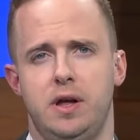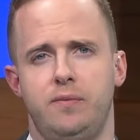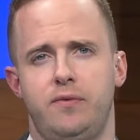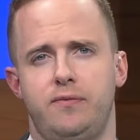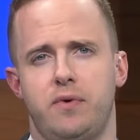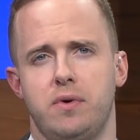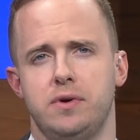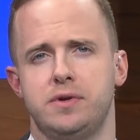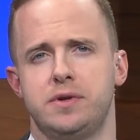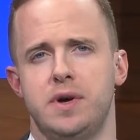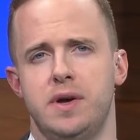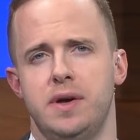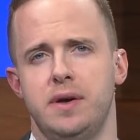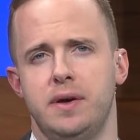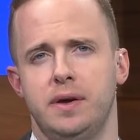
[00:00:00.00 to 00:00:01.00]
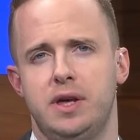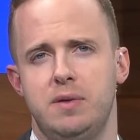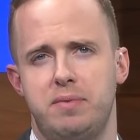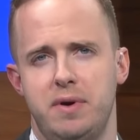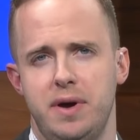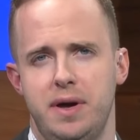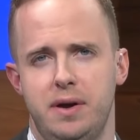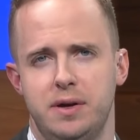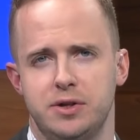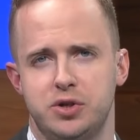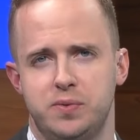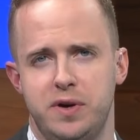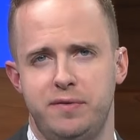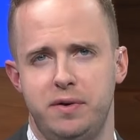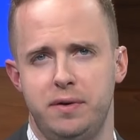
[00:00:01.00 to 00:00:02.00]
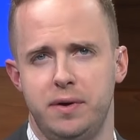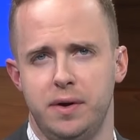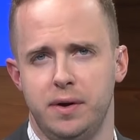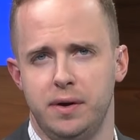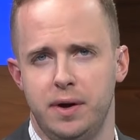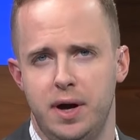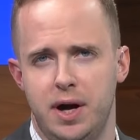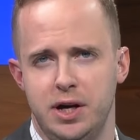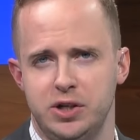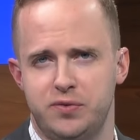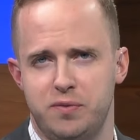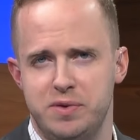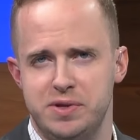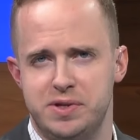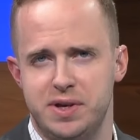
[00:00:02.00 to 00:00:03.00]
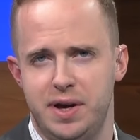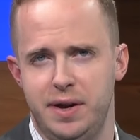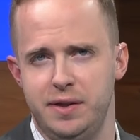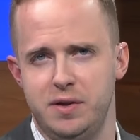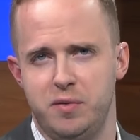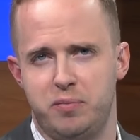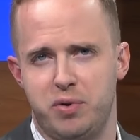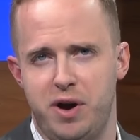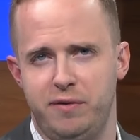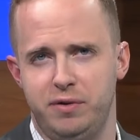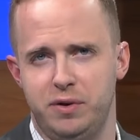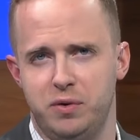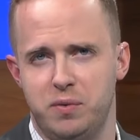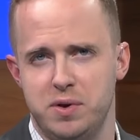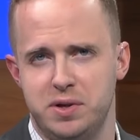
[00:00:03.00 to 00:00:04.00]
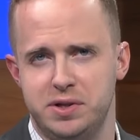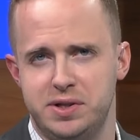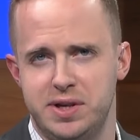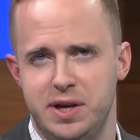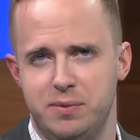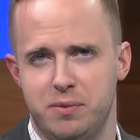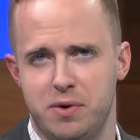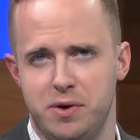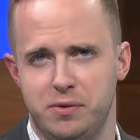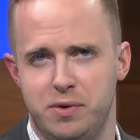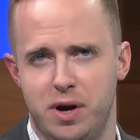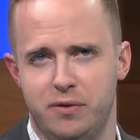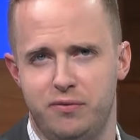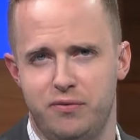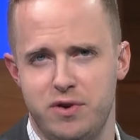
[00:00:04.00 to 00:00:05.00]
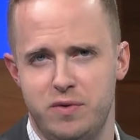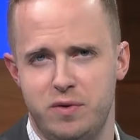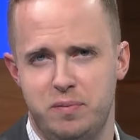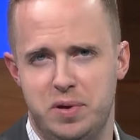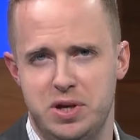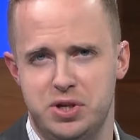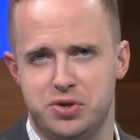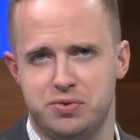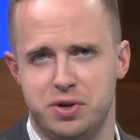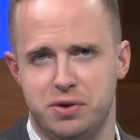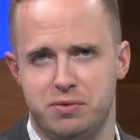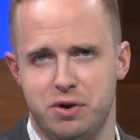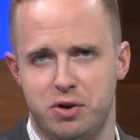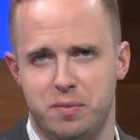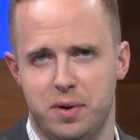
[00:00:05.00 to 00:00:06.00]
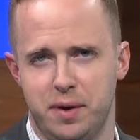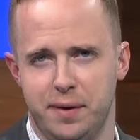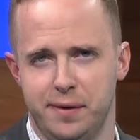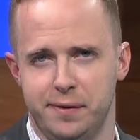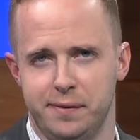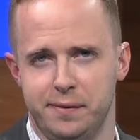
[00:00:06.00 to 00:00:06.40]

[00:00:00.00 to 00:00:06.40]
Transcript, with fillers: uh, helpful for us keeping her head on a swivel. eyes from inside the private real estate world, Greg Friedman, Peachtree Group.